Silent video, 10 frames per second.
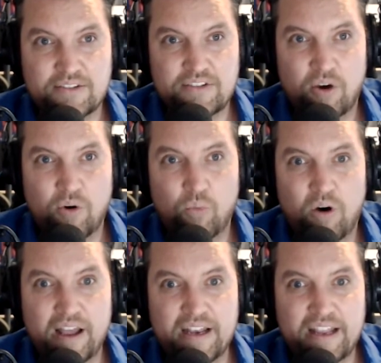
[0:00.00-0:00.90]
So
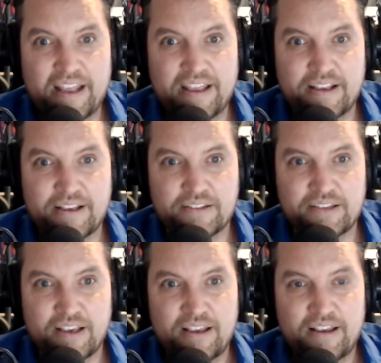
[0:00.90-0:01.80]
one
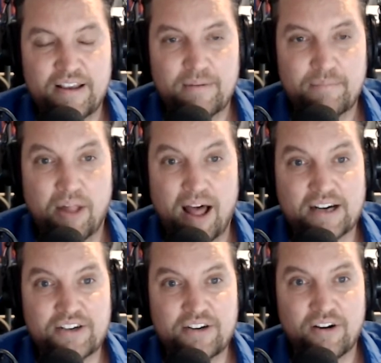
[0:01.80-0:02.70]
is
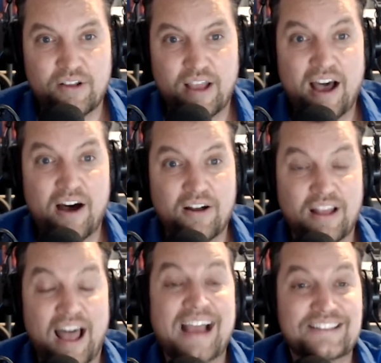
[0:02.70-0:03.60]
block
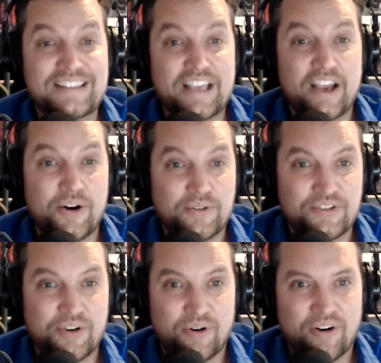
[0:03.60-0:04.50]

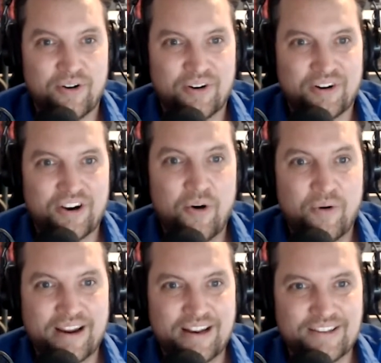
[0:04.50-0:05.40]
ICOs or
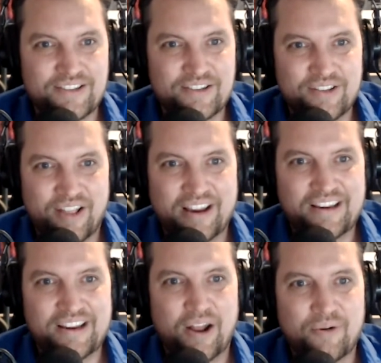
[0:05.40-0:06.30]
coins
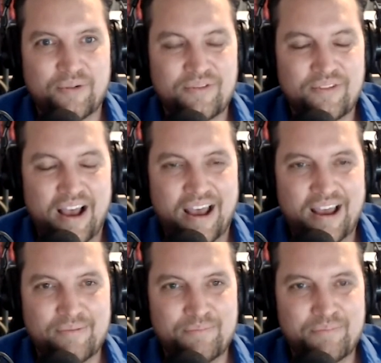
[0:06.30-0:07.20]
like, you know,
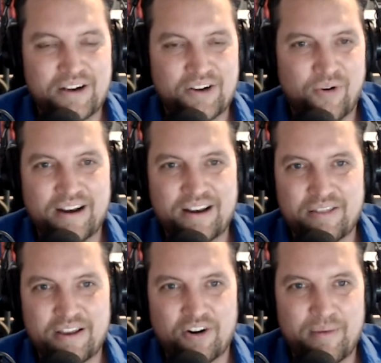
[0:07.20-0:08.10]
Bitcoin,
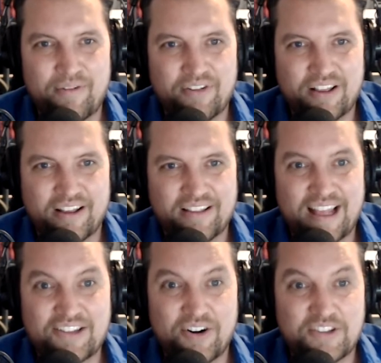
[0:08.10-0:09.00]
Ethereum, everything like
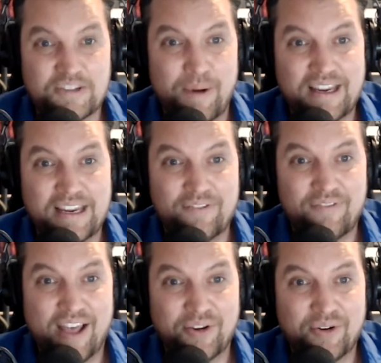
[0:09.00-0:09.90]
that started spiking in
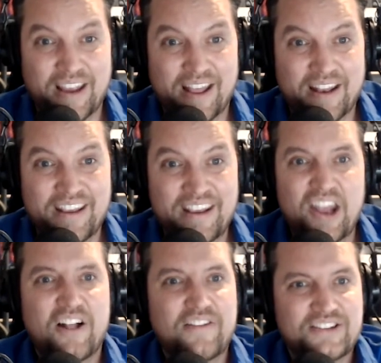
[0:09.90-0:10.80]
value again.
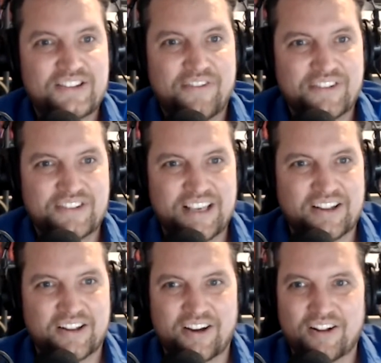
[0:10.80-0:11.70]
And all of this stuff is
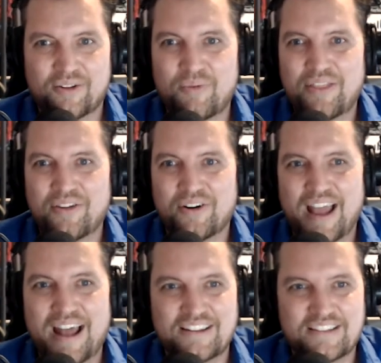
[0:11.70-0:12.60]
cyclical, whether or
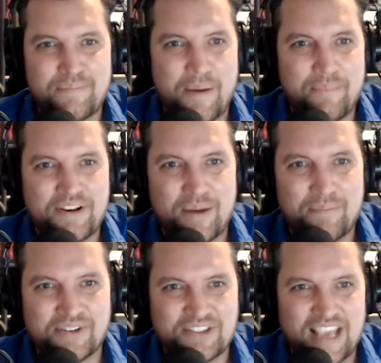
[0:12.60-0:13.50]
not it's a pump and
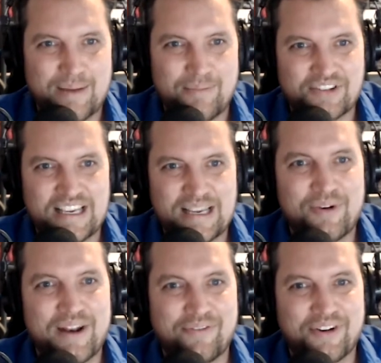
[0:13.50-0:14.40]
dump or a scam or scheme,
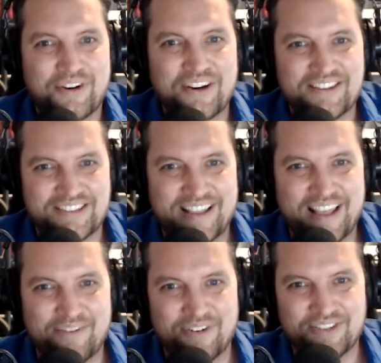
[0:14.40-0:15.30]
whatever, you can decide
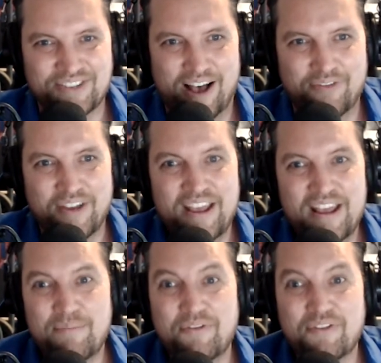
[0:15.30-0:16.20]
that for yourself.
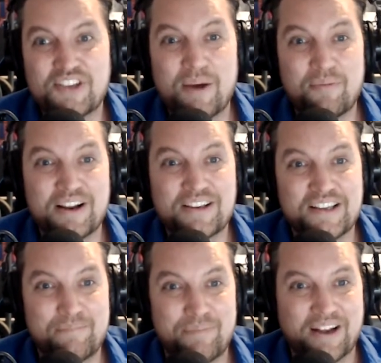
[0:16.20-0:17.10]
But for some
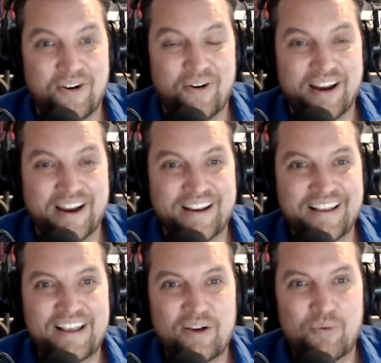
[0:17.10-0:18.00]
reason, Bitcoin,
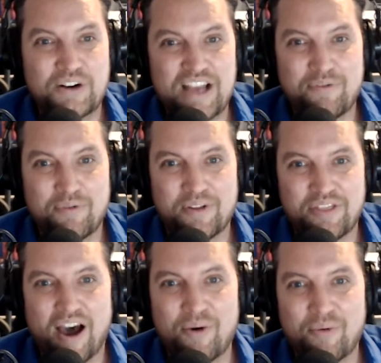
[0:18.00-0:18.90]
which everyone
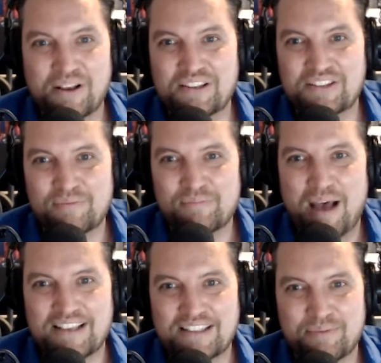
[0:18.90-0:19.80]
thought was
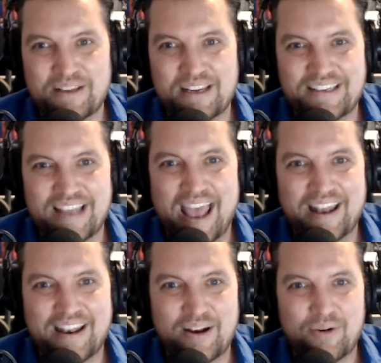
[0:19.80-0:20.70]
possibly
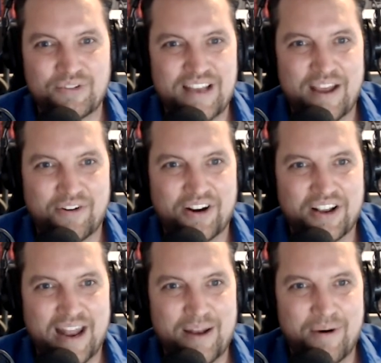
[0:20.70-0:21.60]
dead and it was never going to
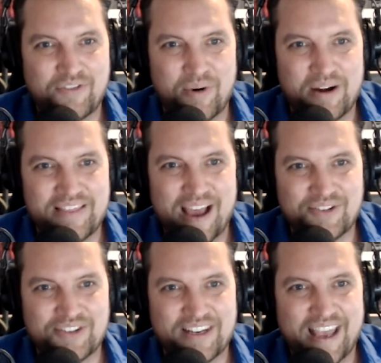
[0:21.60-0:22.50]
get above
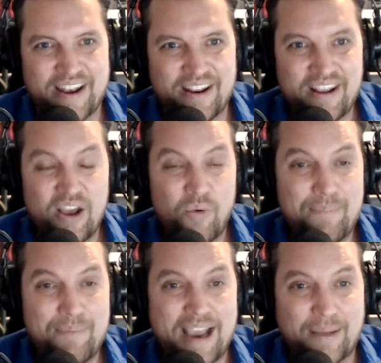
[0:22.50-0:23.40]
20,000 again,
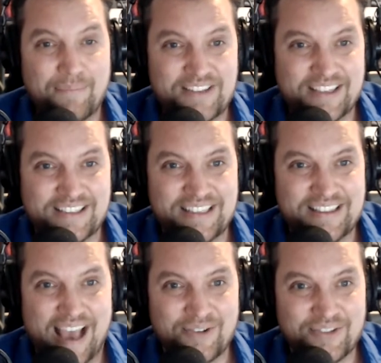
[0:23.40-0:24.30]
went back up to
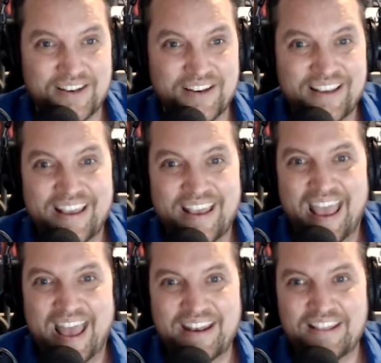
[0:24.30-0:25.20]
60,000.
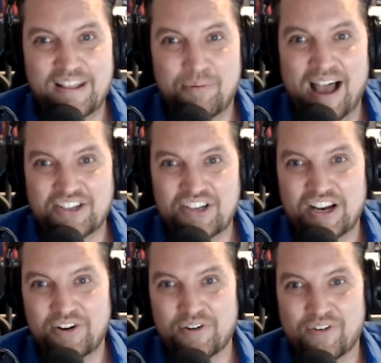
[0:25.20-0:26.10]
And in the
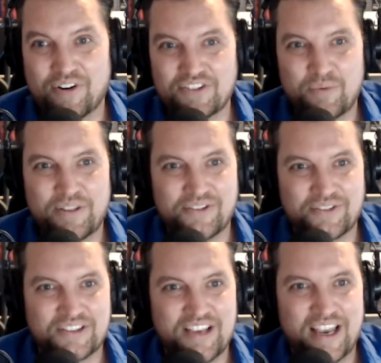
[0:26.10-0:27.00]
blockchain universe, when there's
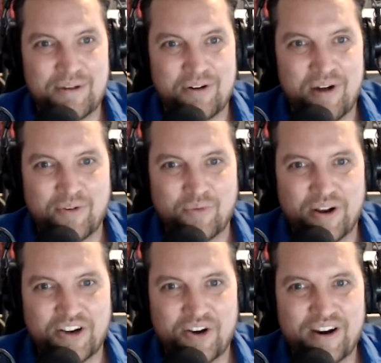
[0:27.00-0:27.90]
excitement around
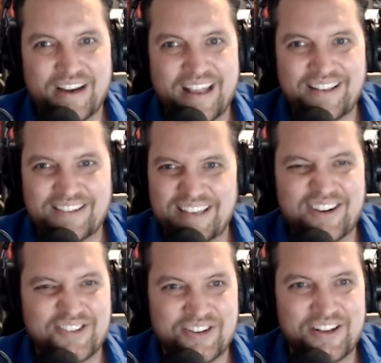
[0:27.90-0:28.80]
one coin, it has a
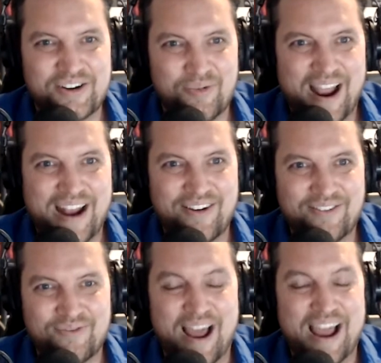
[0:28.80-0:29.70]
tendency to
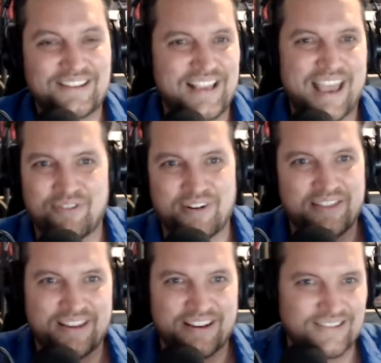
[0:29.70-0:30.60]
rise
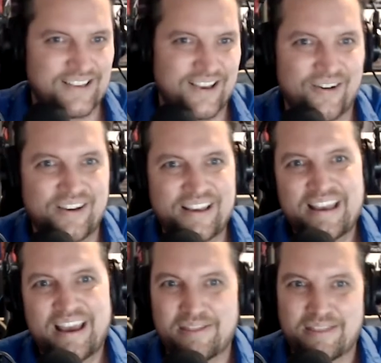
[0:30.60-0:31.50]
everything. So
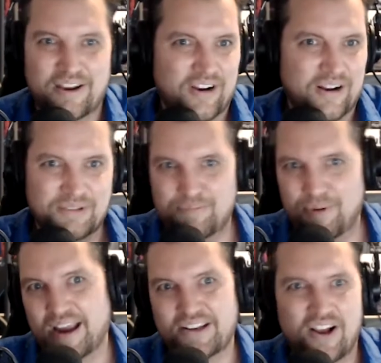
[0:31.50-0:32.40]
Ethereum
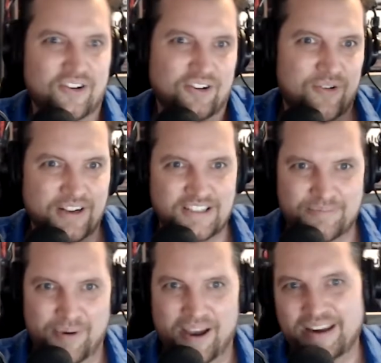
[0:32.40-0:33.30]
spiked, altcoins
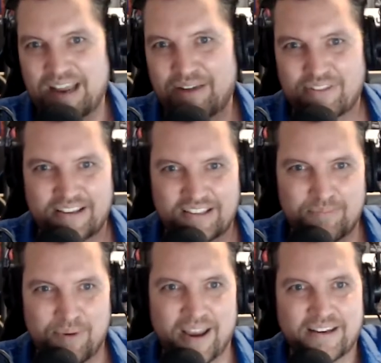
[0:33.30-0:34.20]
spiked, everything
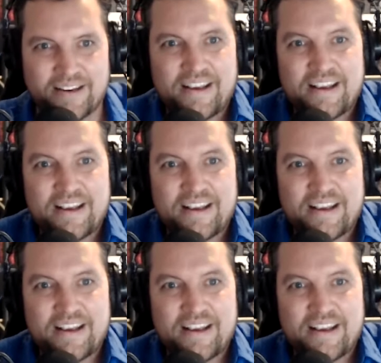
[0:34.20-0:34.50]
spiked.